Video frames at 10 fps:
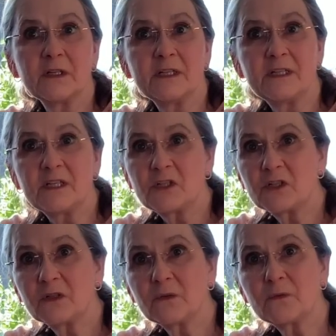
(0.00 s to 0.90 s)

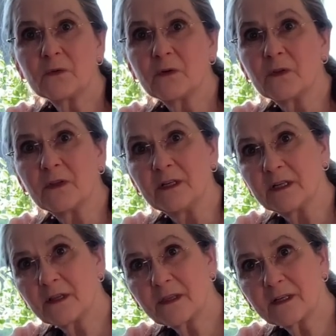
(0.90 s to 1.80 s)
edition for the
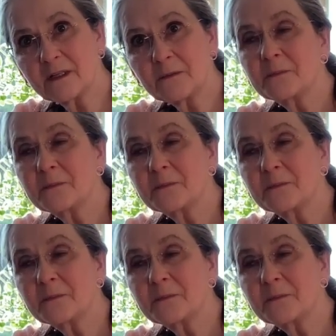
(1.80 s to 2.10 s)
Knitathon,